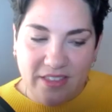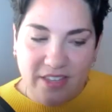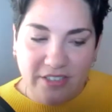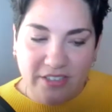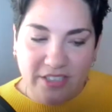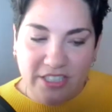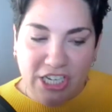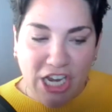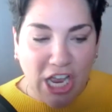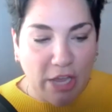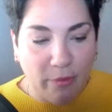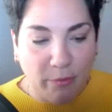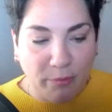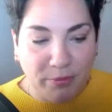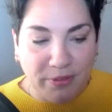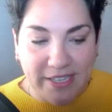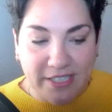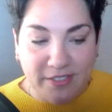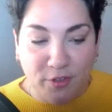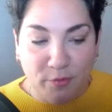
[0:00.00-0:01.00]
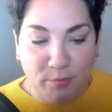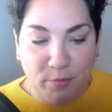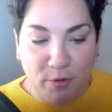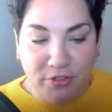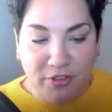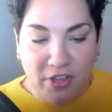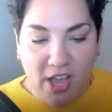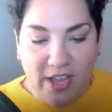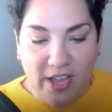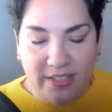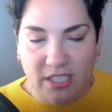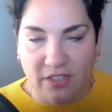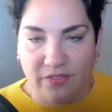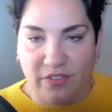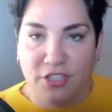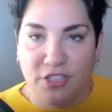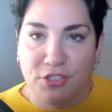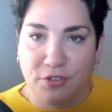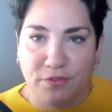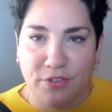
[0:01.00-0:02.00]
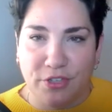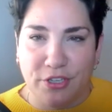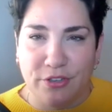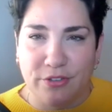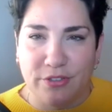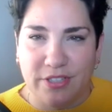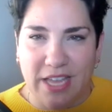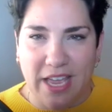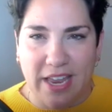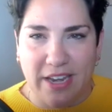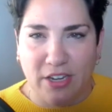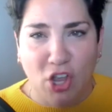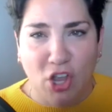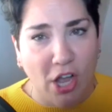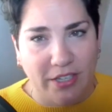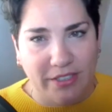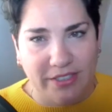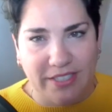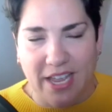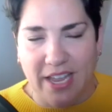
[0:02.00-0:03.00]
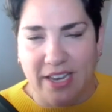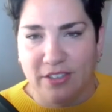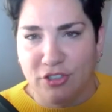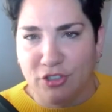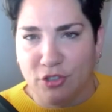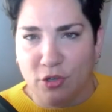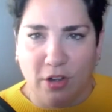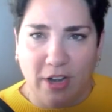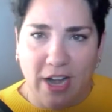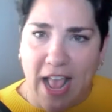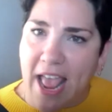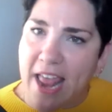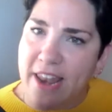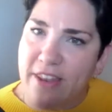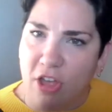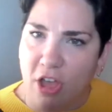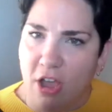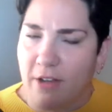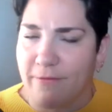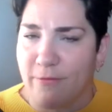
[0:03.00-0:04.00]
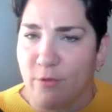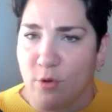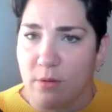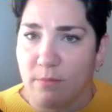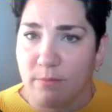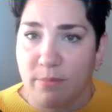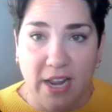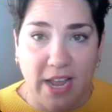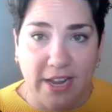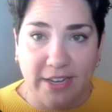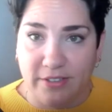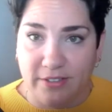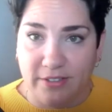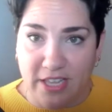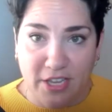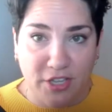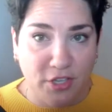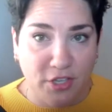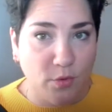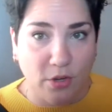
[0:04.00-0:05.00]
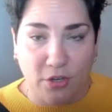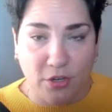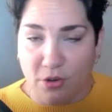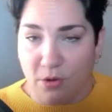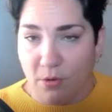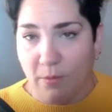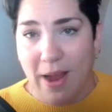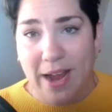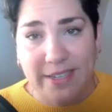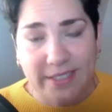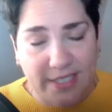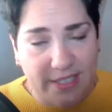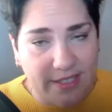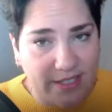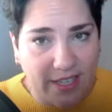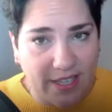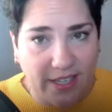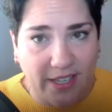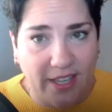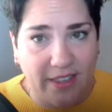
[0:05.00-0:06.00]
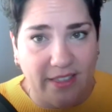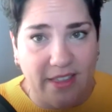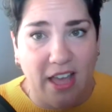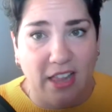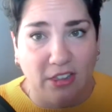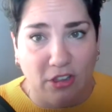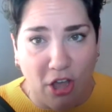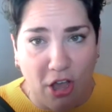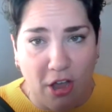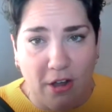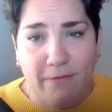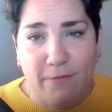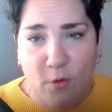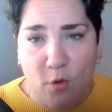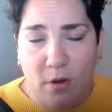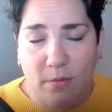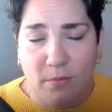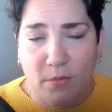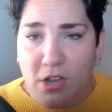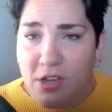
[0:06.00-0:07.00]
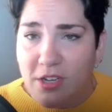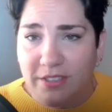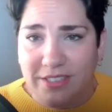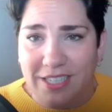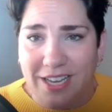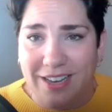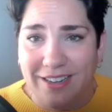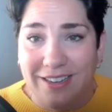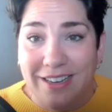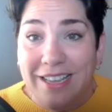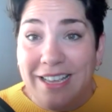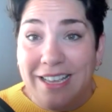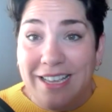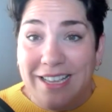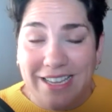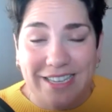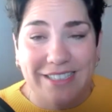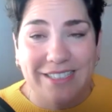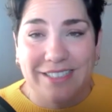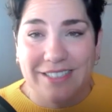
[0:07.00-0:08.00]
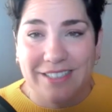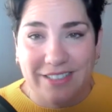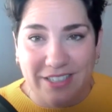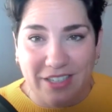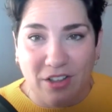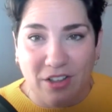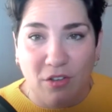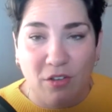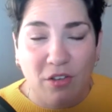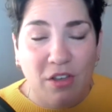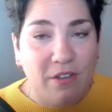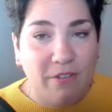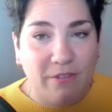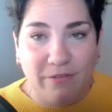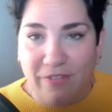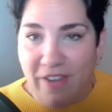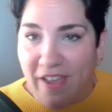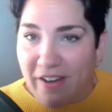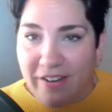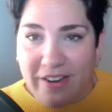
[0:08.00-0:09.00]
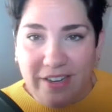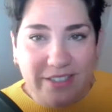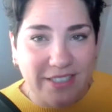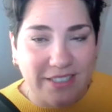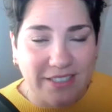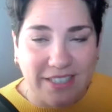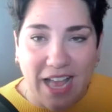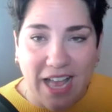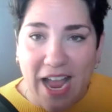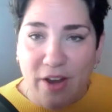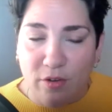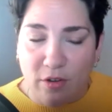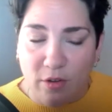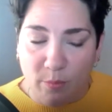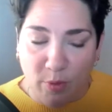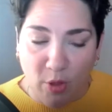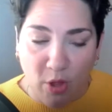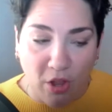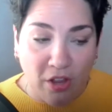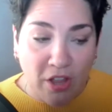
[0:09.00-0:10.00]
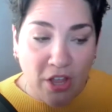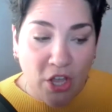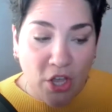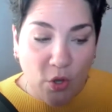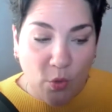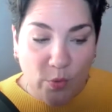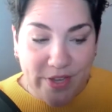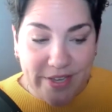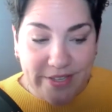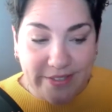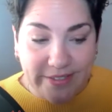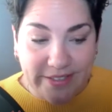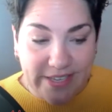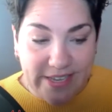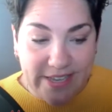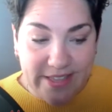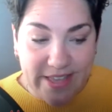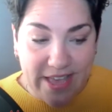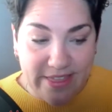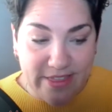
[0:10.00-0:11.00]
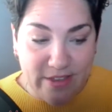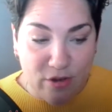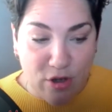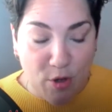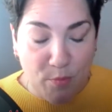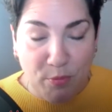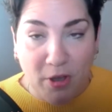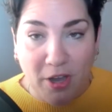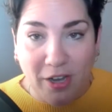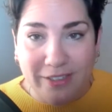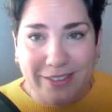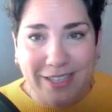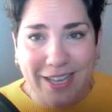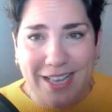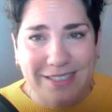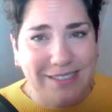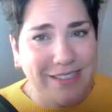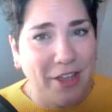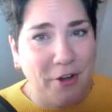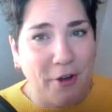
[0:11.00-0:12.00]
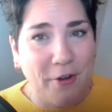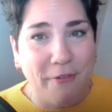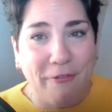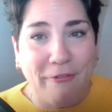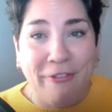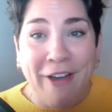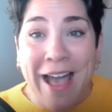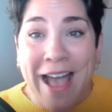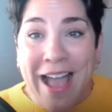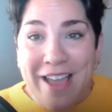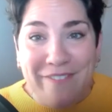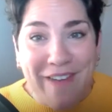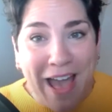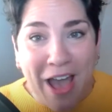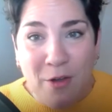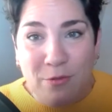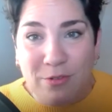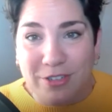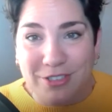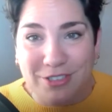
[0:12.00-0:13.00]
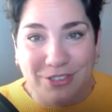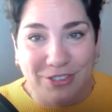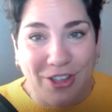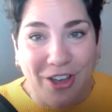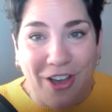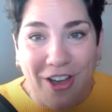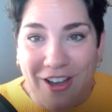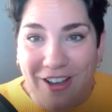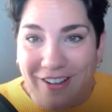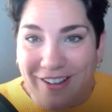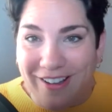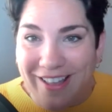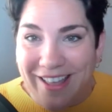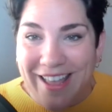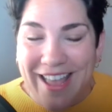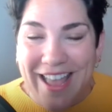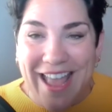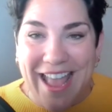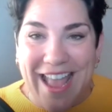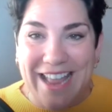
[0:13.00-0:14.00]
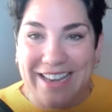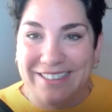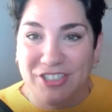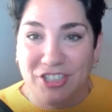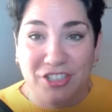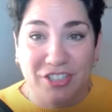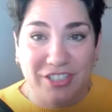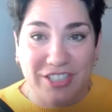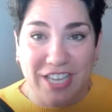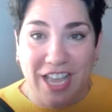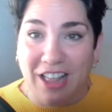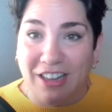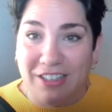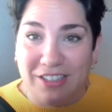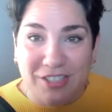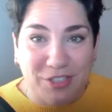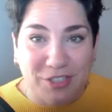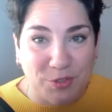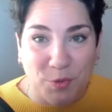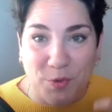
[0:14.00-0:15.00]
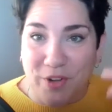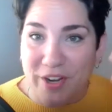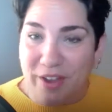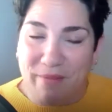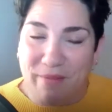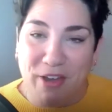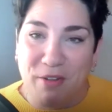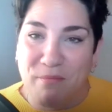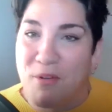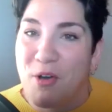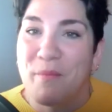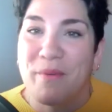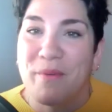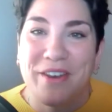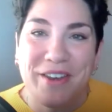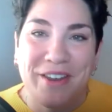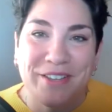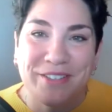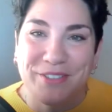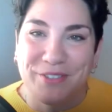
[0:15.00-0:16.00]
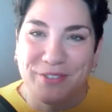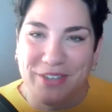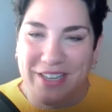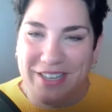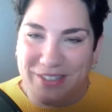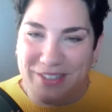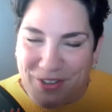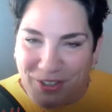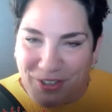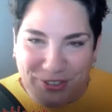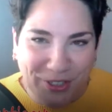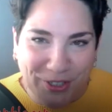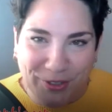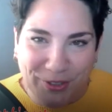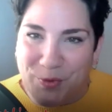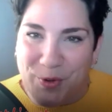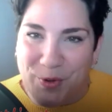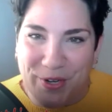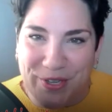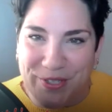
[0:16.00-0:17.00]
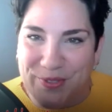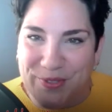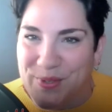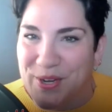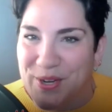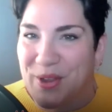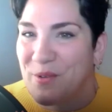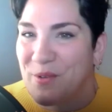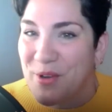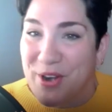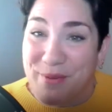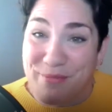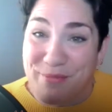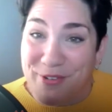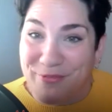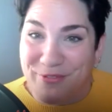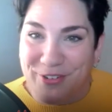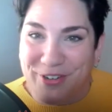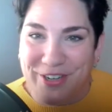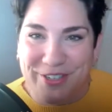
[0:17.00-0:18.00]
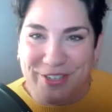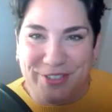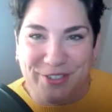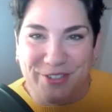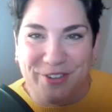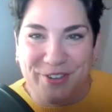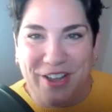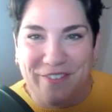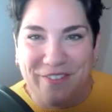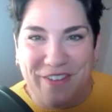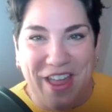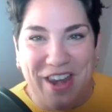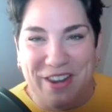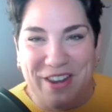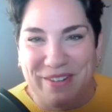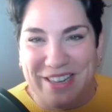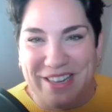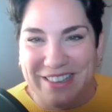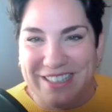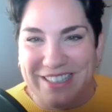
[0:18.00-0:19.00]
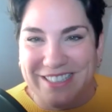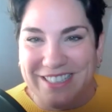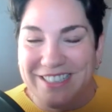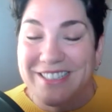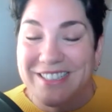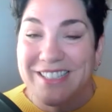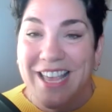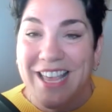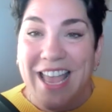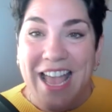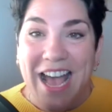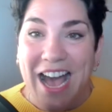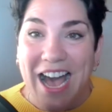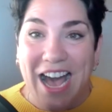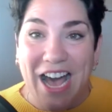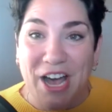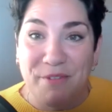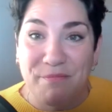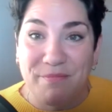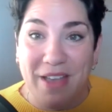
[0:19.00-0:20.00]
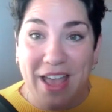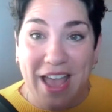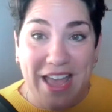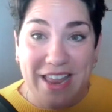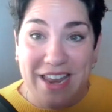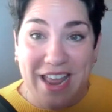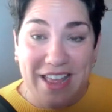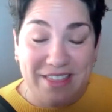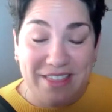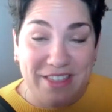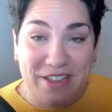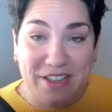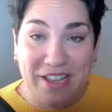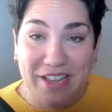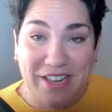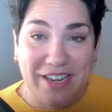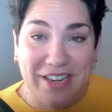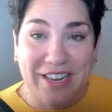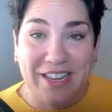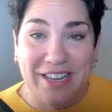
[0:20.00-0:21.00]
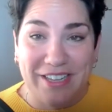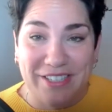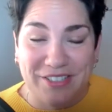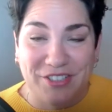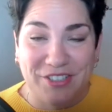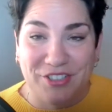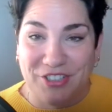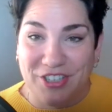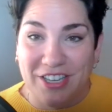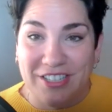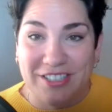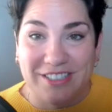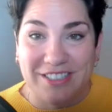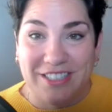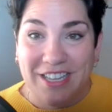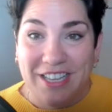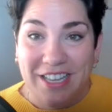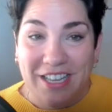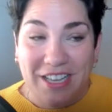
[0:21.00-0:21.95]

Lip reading: there's a time and place for both kinds of interviews and content, short and long form. But I think you are correct in thinking that long form content is still very desirable. We see that there are podcasts that are 5 hours long and just tell a story about a moment in history. It's called Hardcore History, what I'm referring to, if anybody listens. It is just